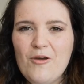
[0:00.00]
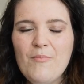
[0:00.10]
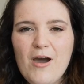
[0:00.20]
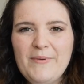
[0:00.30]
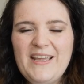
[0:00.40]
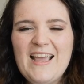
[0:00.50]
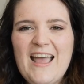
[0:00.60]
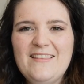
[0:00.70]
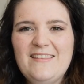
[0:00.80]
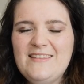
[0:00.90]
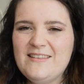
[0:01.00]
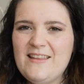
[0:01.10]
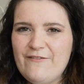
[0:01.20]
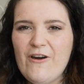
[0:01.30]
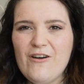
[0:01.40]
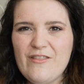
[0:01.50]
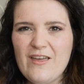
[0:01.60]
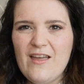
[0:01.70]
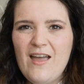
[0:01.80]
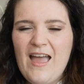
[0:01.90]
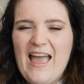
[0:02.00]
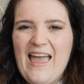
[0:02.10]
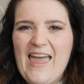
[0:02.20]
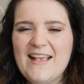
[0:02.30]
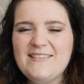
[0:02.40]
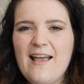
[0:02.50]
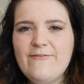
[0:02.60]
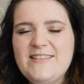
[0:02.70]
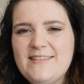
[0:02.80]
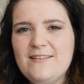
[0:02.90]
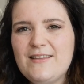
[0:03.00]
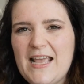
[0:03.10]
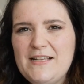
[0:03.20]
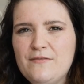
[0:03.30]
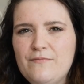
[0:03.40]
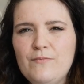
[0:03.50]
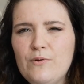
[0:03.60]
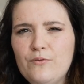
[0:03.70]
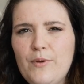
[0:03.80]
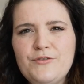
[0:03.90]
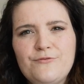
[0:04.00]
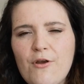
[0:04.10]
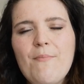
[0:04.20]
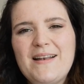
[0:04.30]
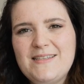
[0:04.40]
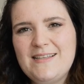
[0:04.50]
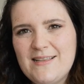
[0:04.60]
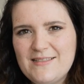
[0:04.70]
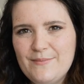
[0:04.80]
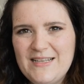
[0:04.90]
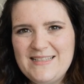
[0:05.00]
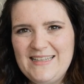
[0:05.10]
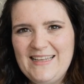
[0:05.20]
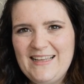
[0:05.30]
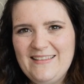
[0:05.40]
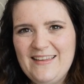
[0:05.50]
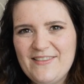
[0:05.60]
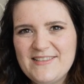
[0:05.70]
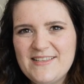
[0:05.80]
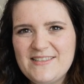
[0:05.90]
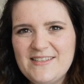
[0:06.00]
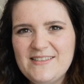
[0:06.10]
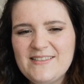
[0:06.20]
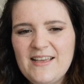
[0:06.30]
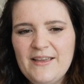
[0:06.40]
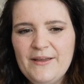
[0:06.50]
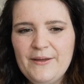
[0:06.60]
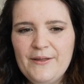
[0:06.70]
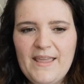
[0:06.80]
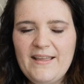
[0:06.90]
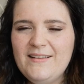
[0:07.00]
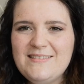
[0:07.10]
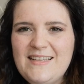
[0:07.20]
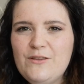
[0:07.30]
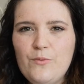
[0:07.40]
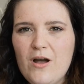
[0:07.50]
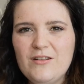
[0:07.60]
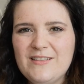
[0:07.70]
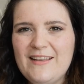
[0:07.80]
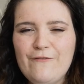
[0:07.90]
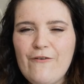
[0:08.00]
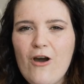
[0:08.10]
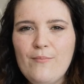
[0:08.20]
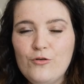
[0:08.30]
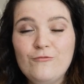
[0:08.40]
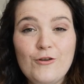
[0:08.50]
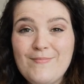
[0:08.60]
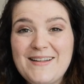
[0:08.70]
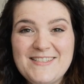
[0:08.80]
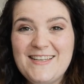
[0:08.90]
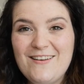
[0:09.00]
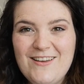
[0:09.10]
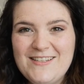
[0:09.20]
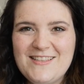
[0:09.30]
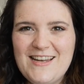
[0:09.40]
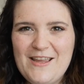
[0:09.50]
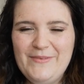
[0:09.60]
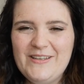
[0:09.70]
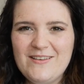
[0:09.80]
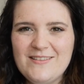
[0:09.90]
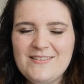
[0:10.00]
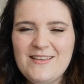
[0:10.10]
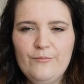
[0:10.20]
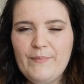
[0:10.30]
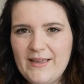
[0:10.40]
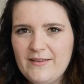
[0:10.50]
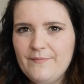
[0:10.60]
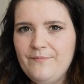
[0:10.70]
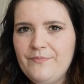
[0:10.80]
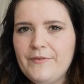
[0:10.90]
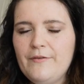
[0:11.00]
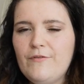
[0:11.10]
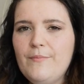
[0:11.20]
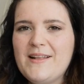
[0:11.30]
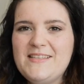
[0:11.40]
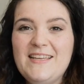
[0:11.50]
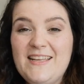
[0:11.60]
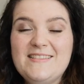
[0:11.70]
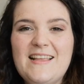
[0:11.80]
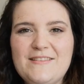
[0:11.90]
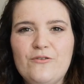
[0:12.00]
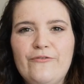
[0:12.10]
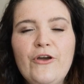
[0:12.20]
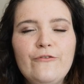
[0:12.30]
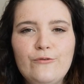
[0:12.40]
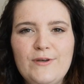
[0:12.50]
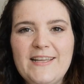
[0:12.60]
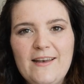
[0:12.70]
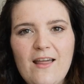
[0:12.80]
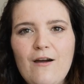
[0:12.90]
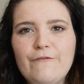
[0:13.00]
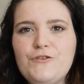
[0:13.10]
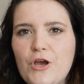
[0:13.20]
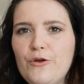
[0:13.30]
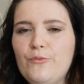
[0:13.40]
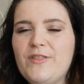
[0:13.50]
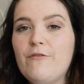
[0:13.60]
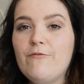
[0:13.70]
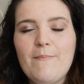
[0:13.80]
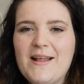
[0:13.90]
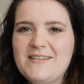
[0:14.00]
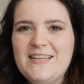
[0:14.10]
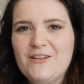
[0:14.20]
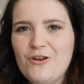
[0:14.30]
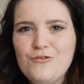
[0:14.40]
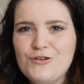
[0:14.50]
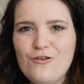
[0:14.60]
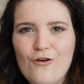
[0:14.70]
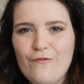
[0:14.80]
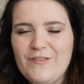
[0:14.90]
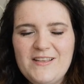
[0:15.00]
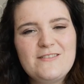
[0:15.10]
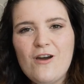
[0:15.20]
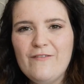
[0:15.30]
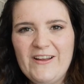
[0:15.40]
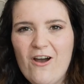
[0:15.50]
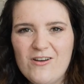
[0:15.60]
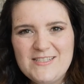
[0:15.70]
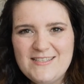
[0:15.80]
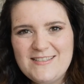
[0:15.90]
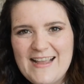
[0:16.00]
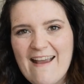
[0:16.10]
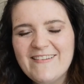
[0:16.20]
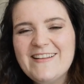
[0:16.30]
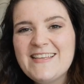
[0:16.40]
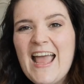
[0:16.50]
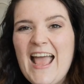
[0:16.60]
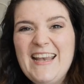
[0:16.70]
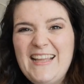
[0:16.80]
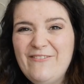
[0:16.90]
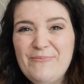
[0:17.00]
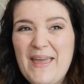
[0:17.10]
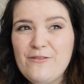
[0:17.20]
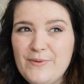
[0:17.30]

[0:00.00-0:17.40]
Mommy and their father have instilled an almost romantic sensibility in the other sisters. They see the world in a far more romantic light than Amy does. Meg, romantic in sense of falling in love, Jo with a romantic notion of the starving artist's garret, and even Beth